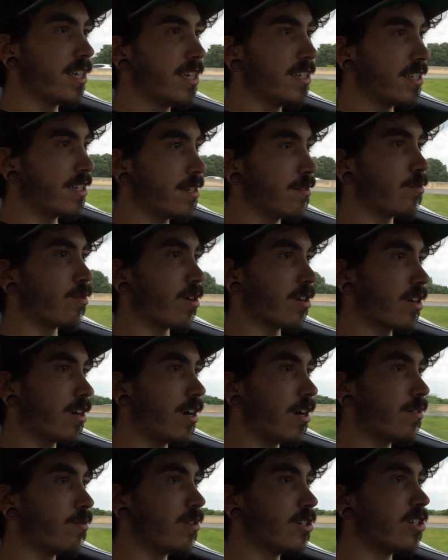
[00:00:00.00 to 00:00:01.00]
easy to work
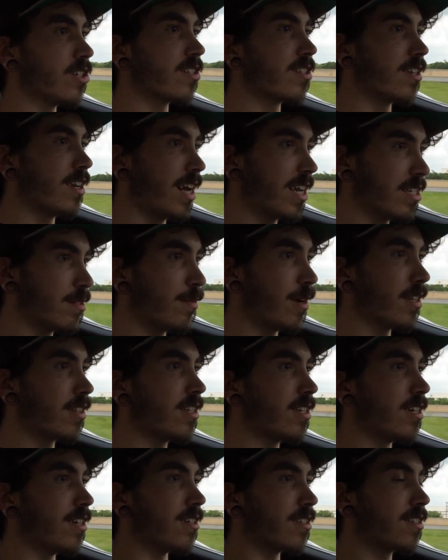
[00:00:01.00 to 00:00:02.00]
on, which is nice about
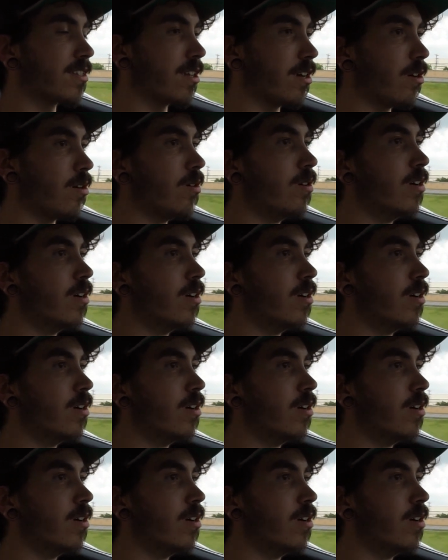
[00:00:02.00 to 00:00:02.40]
this. So